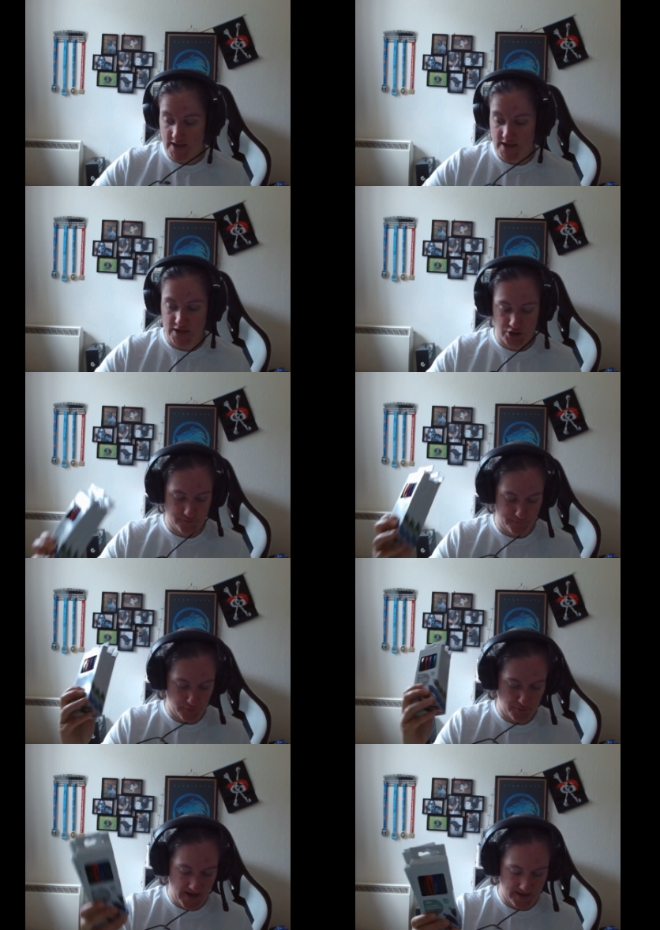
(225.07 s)
each for
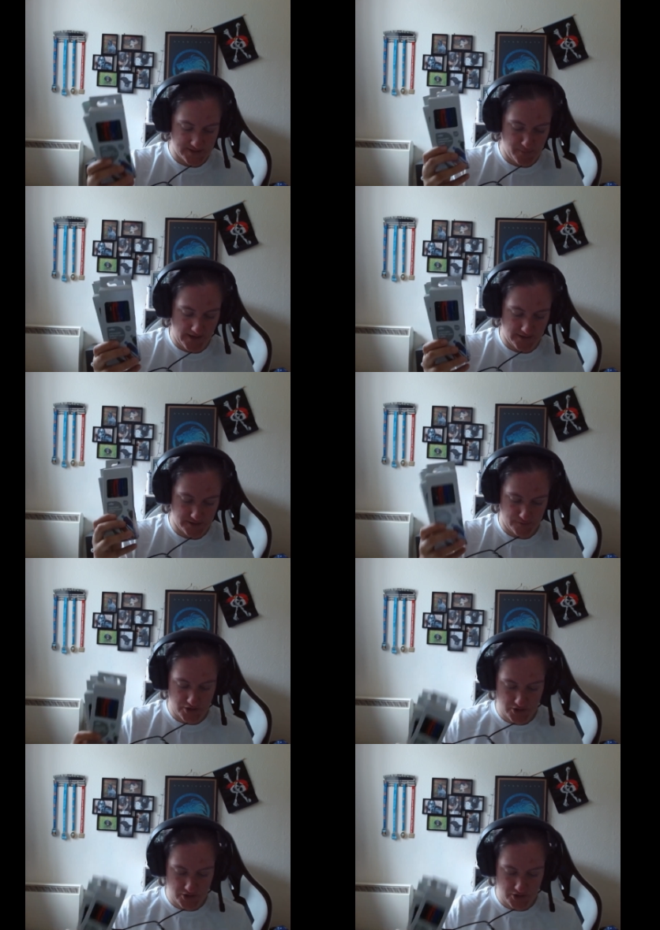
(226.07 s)
the packs of pens, which